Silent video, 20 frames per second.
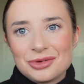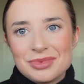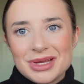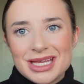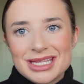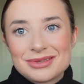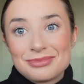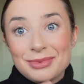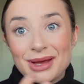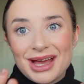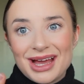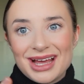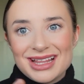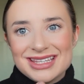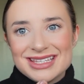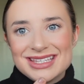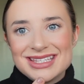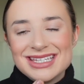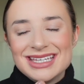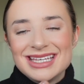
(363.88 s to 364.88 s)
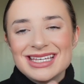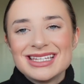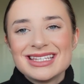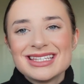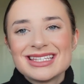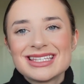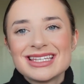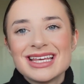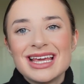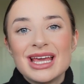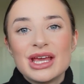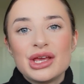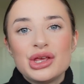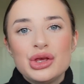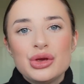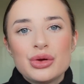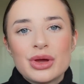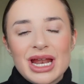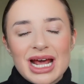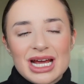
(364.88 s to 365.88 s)
bits behind the scenes,
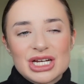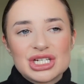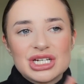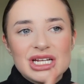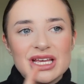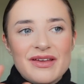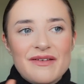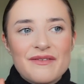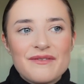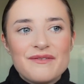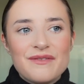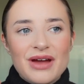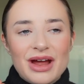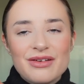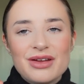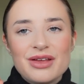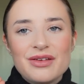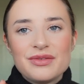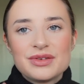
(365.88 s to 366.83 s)
you can actually very